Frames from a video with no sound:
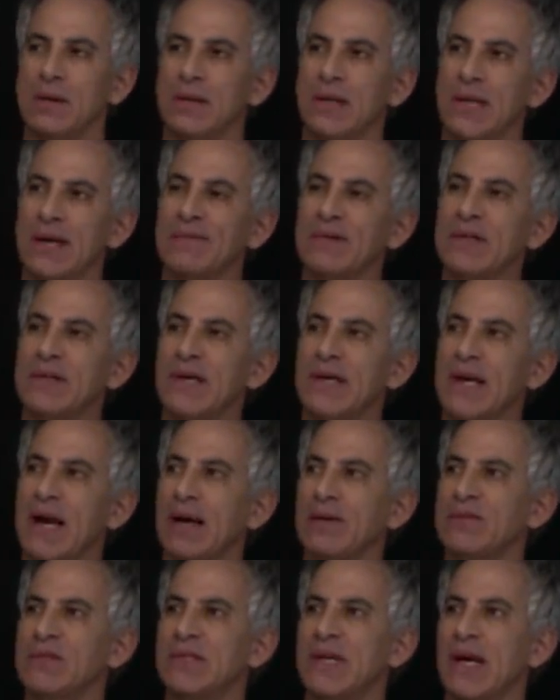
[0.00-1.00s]
then everything
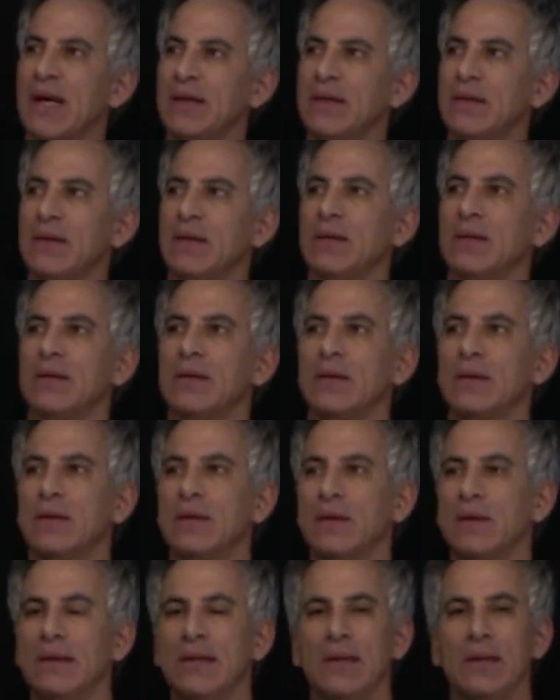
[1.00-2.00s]
I've said
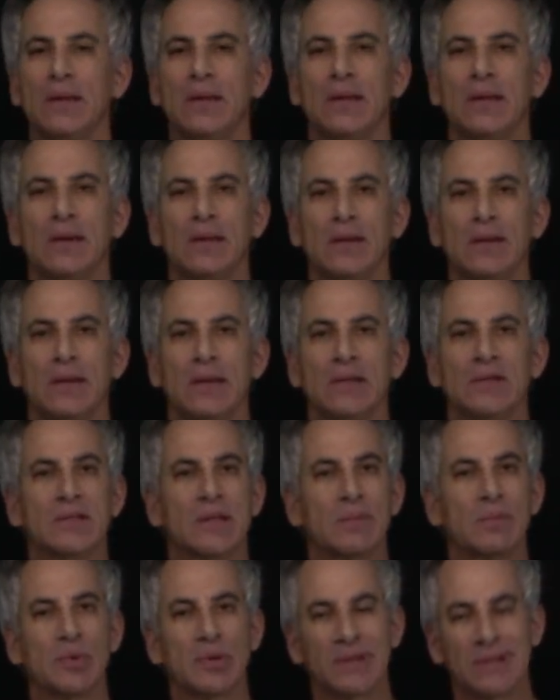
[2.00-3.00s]
is
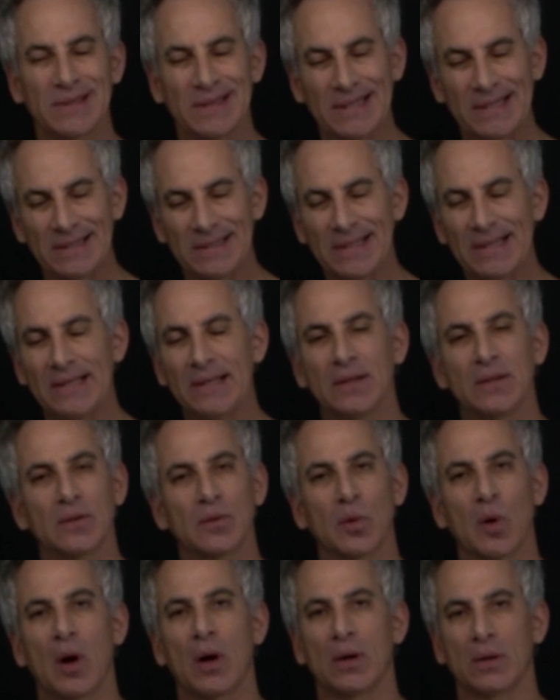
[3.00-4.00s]
completely
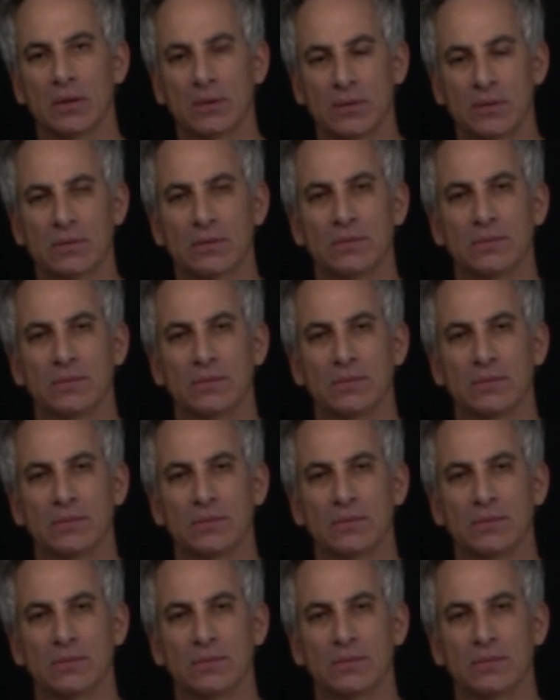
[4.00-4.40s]
wrong.